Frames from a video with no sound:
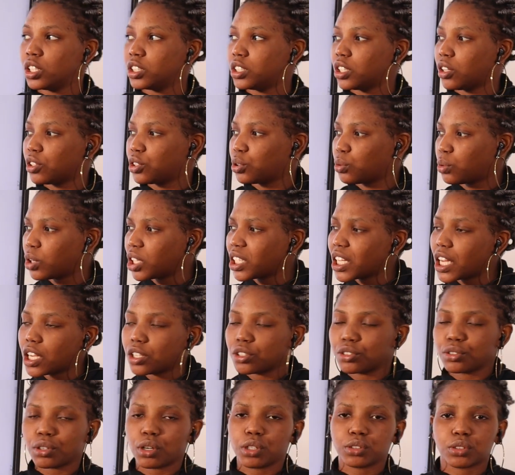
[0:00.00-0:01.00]
Now the word
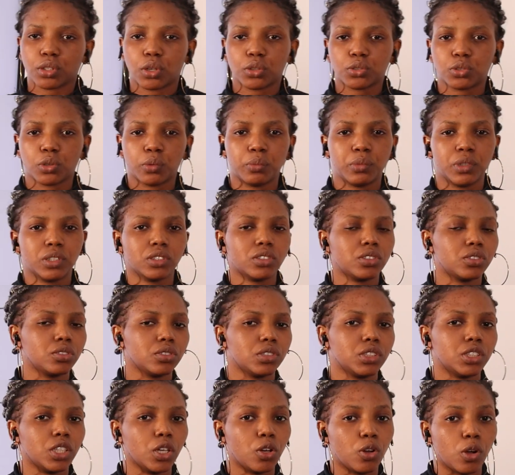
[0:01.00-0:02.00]
engrossed also means
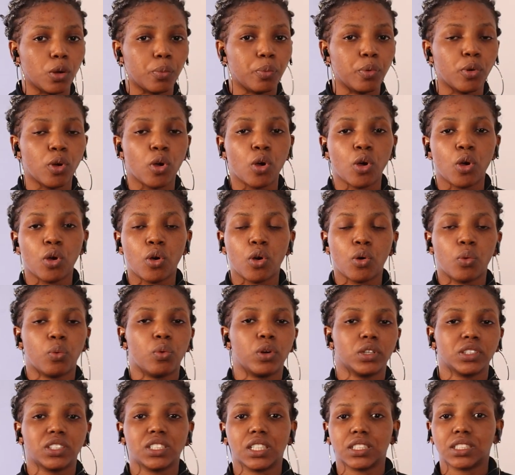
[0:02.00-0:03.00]
to take up
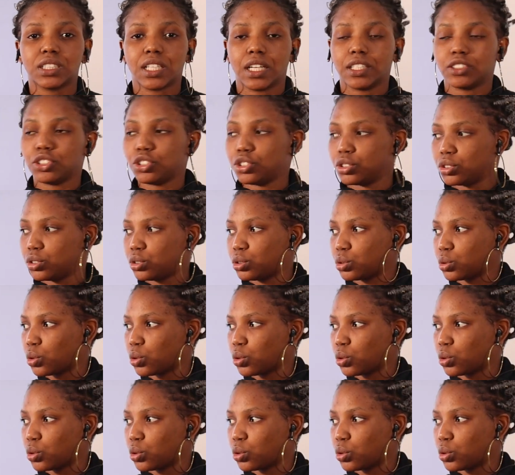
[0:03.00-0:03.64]
one's attention.